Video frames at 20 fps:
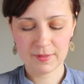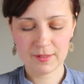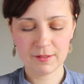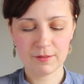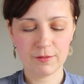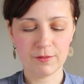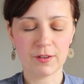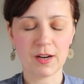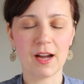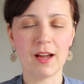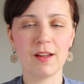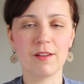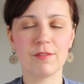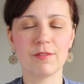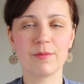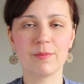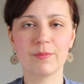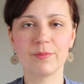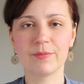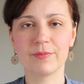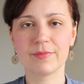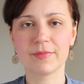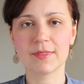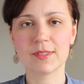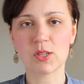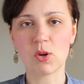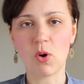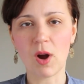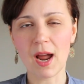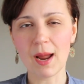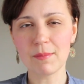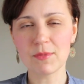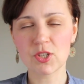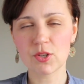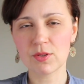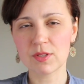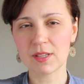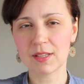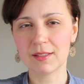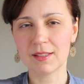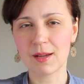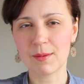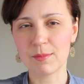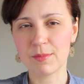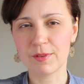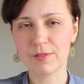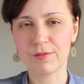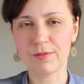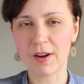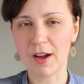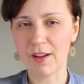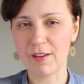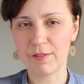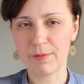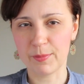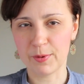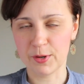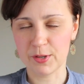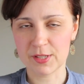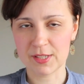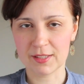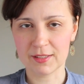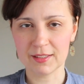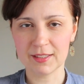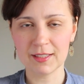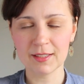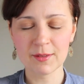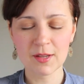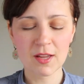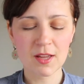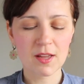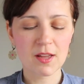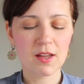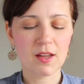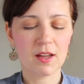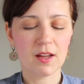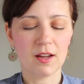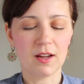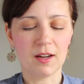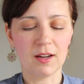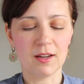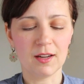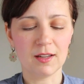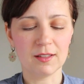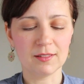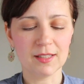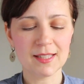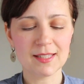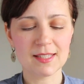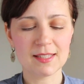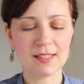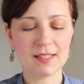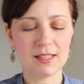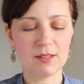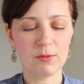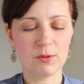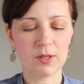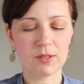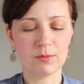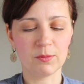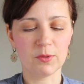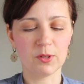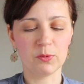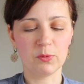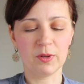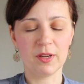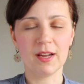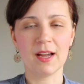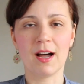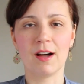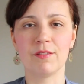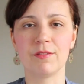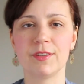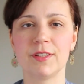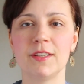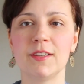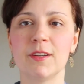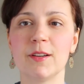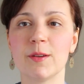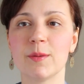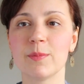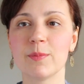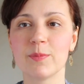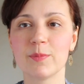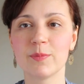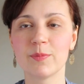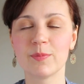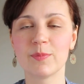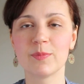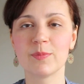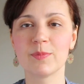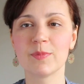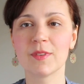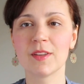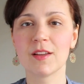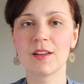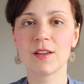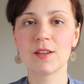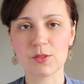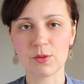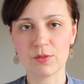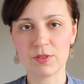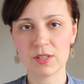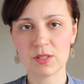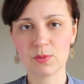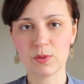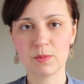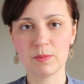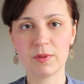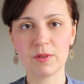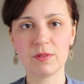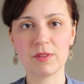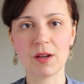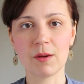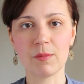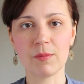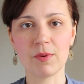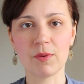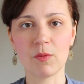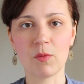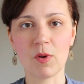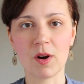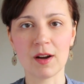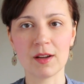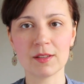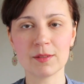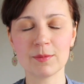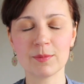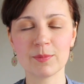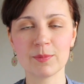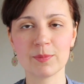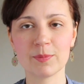5. So I'm choosing number 5 personally. Let's see what we have here. So this would be number 1.